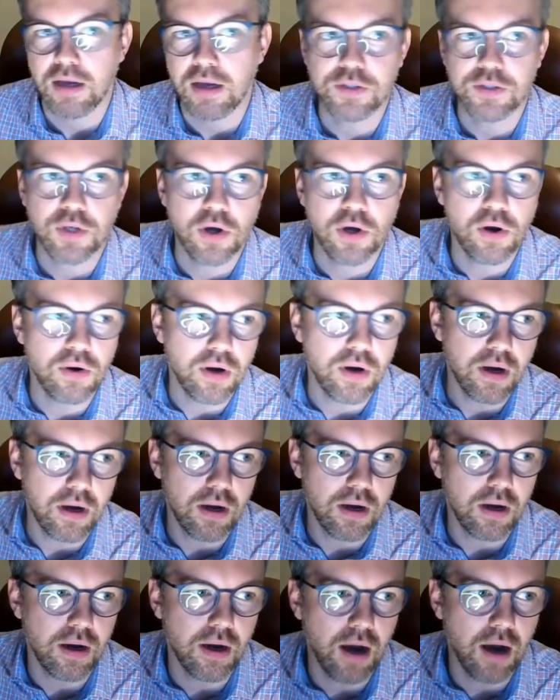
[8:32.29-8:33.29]
So
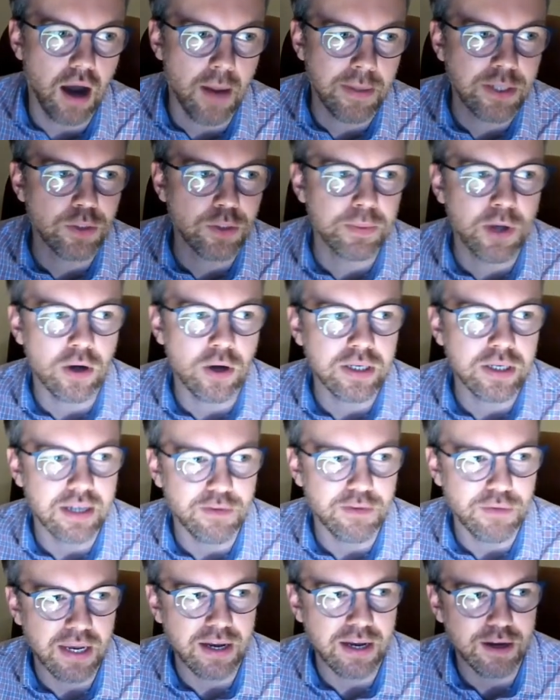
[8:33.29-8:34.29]
I mean, to be honest, I
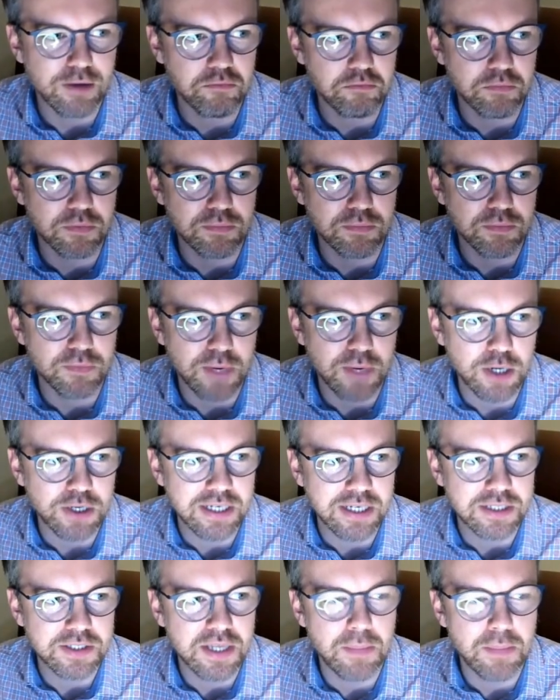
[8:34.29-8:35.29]
think one
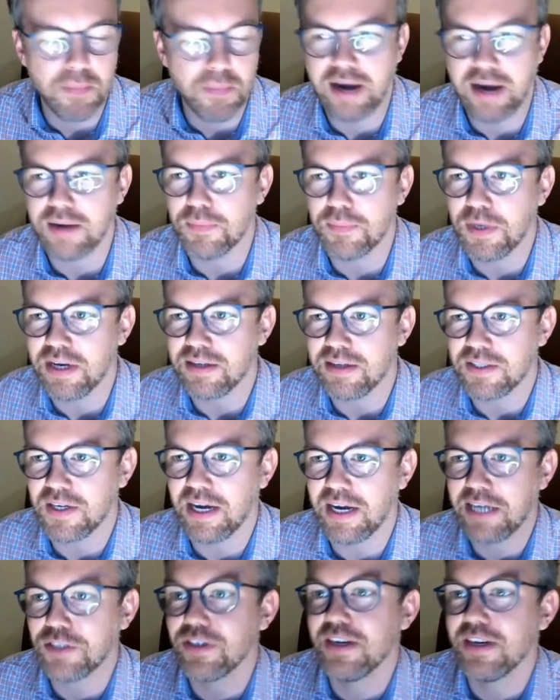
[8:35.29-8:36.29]
can step back a bit and say
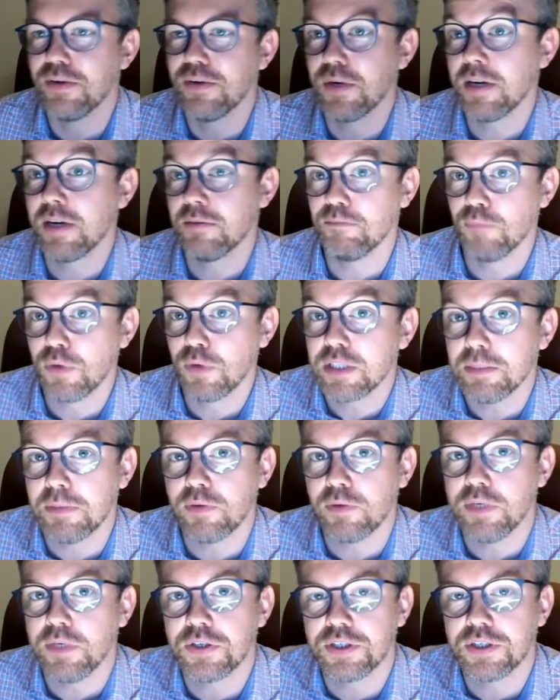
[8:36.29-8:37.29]
actually there were multiple
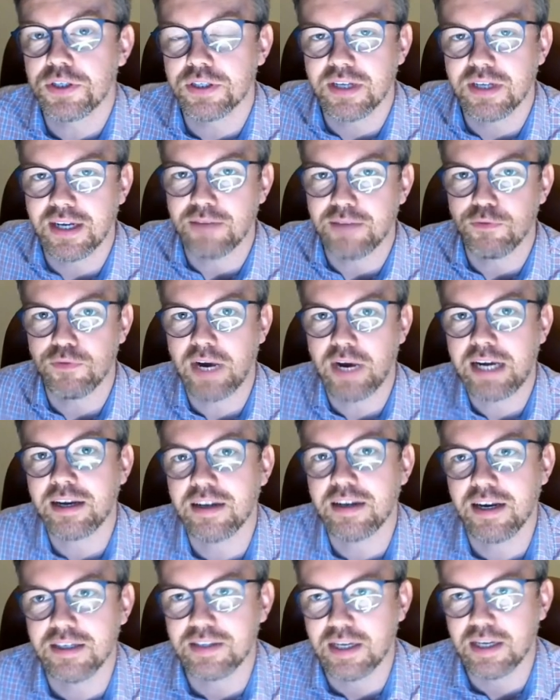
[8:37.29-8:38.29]
researchers that
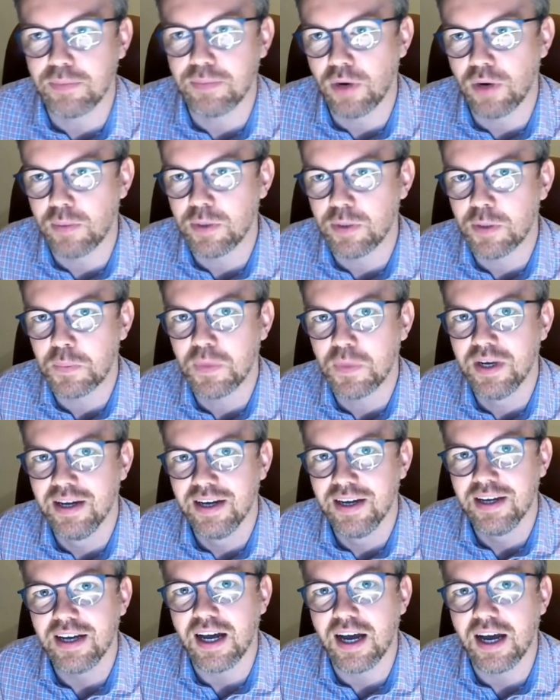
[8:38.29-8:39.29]
recognized that problem
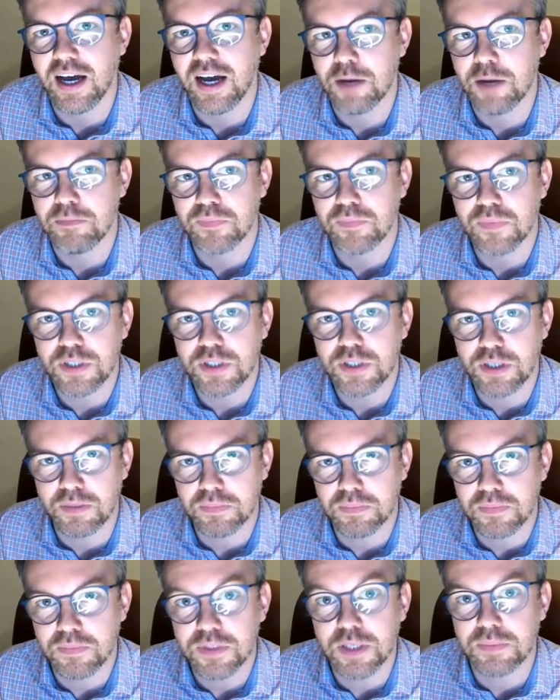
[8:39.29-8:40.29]
um,
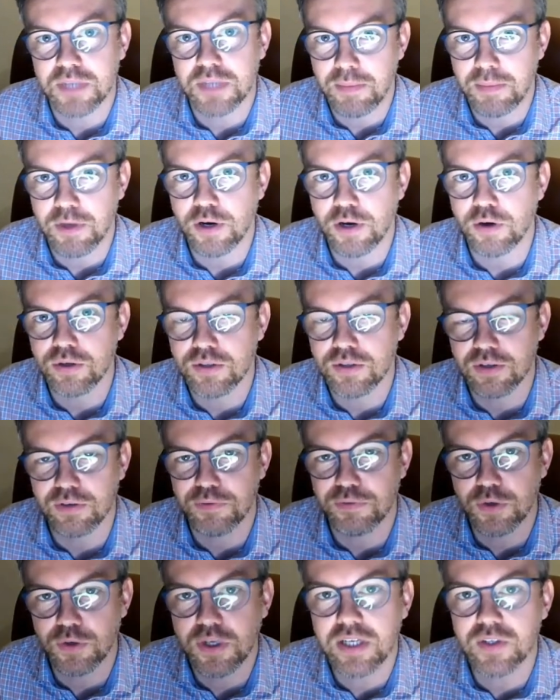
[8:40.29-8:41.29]
some some time ago. So a
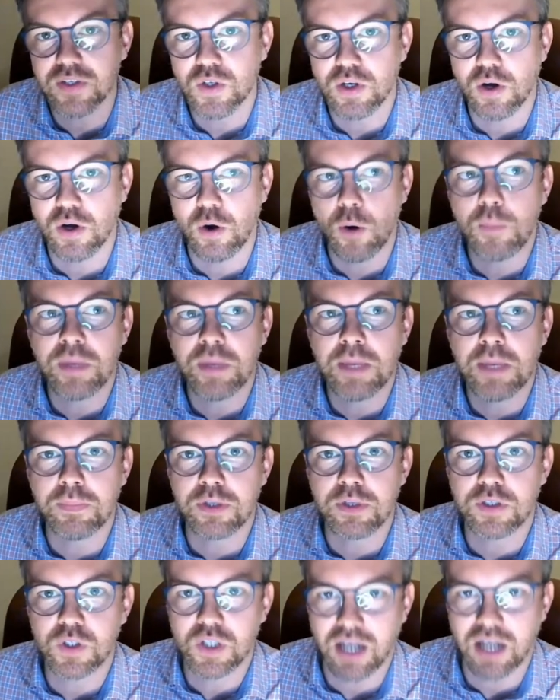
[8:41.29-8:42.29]
few years ago, people
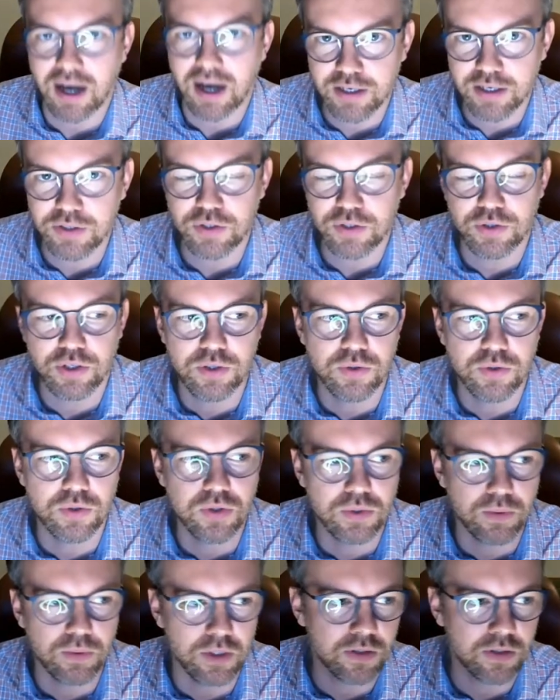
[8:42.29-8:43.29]
started to
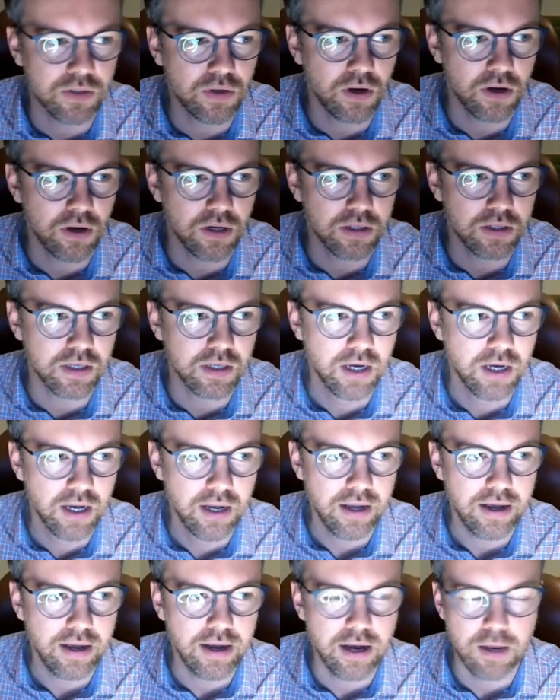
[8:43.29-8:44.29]
use what's called
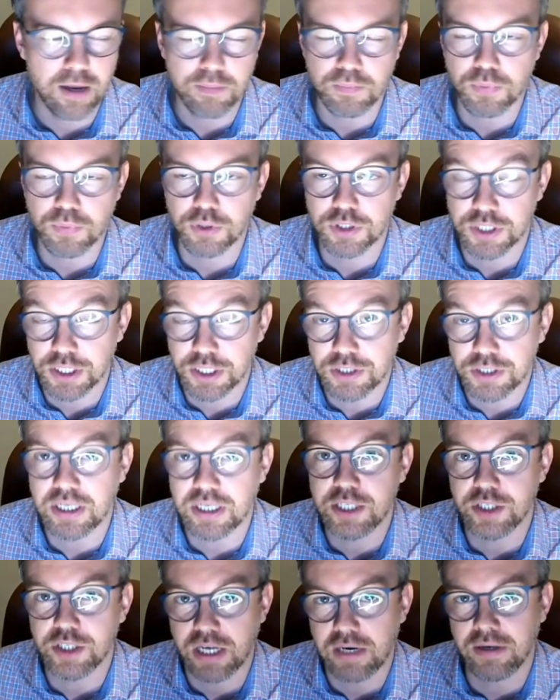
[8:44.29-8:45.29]
um,
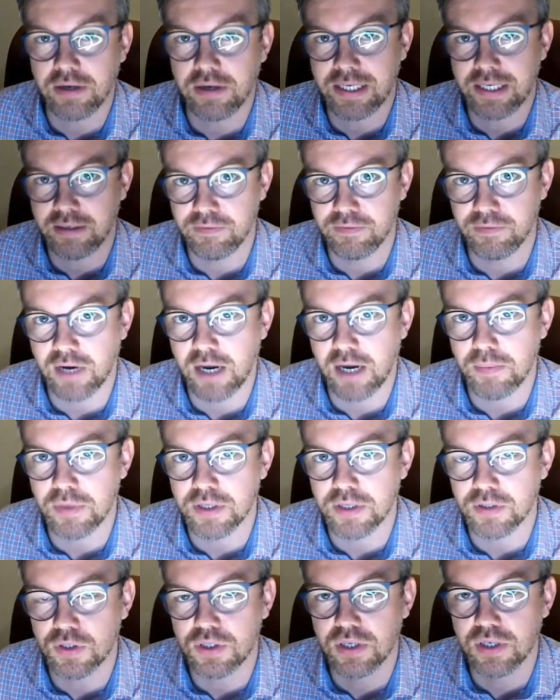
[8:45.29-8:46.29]
procedurally generated
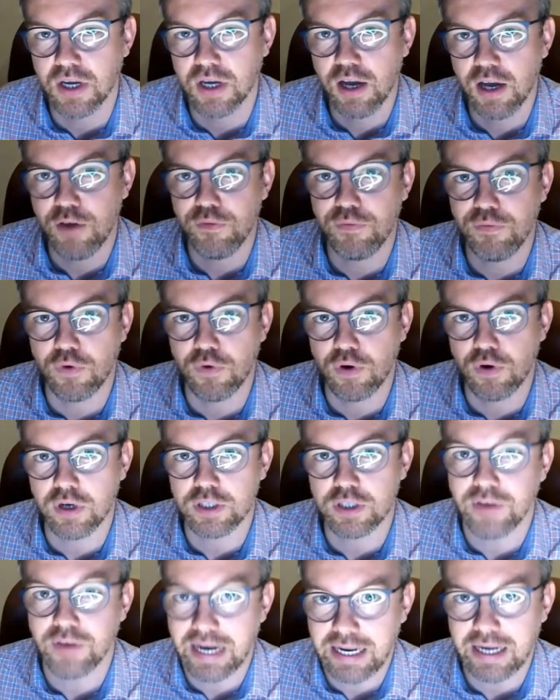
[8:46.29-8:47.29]
environments for
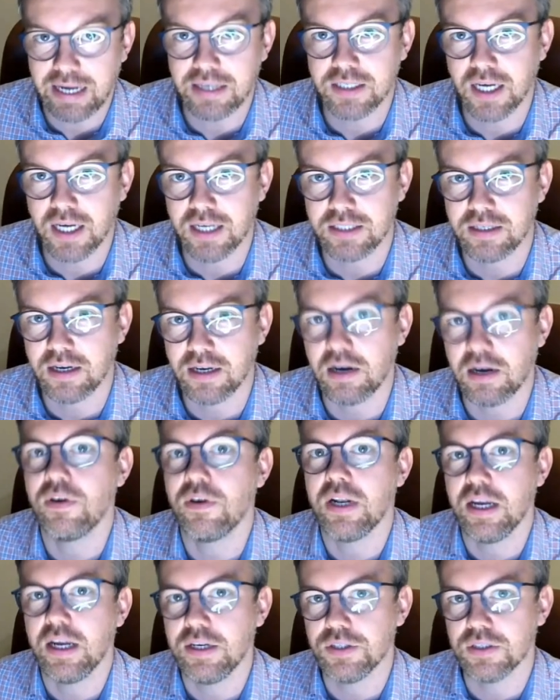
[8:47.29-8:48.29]
training and testing
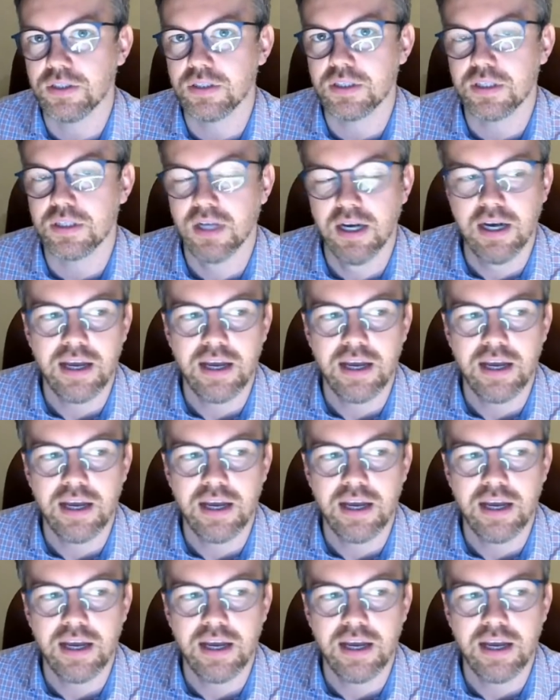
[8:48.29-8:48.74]
RL agents.